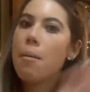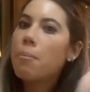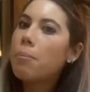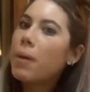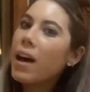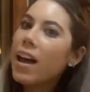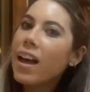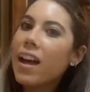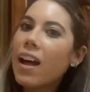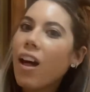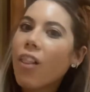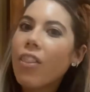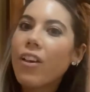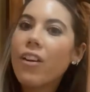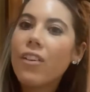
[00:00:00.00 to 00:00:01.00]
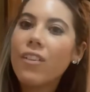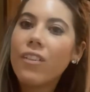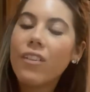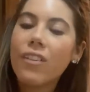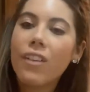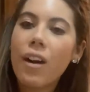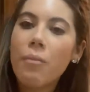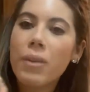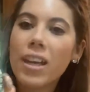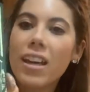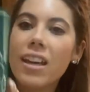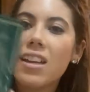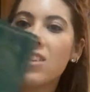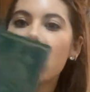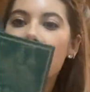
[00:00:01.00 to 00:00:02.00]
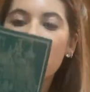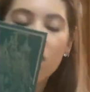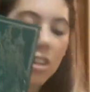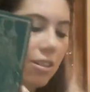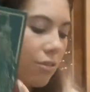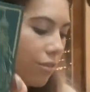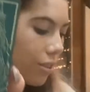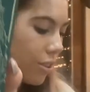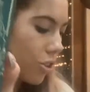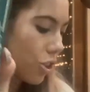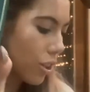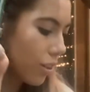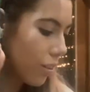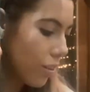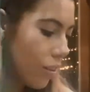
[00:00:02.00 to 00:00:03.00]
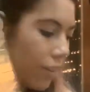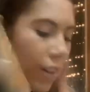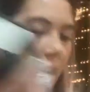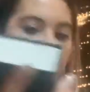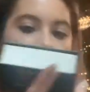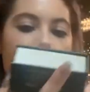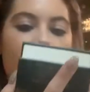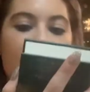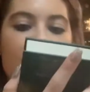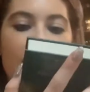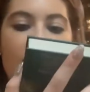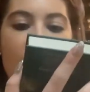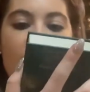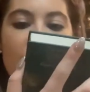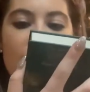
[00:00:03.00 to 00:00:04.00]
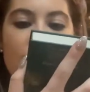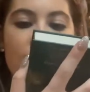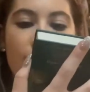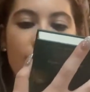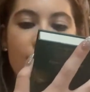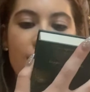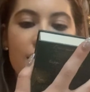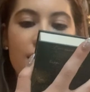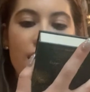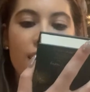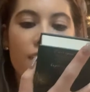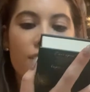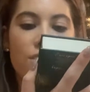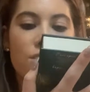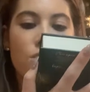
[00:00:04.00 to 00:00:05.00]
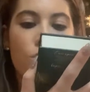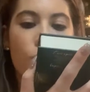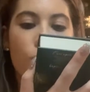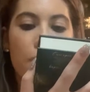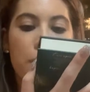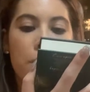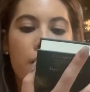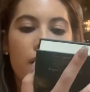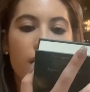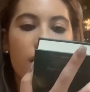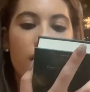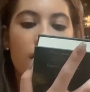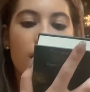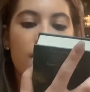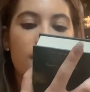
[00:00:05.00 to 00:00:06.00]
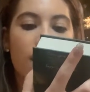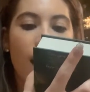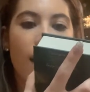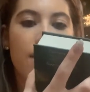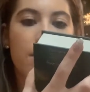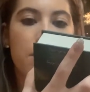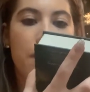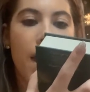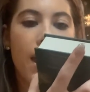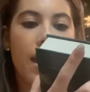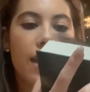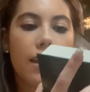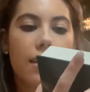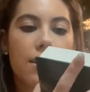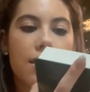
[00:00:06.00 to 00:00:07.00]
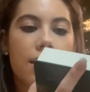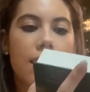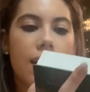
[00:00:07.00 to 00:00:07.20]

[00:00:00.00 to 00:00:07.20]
But although, I mean, it is just cute in general. It says Fairy Tales Storybook Cosmetics.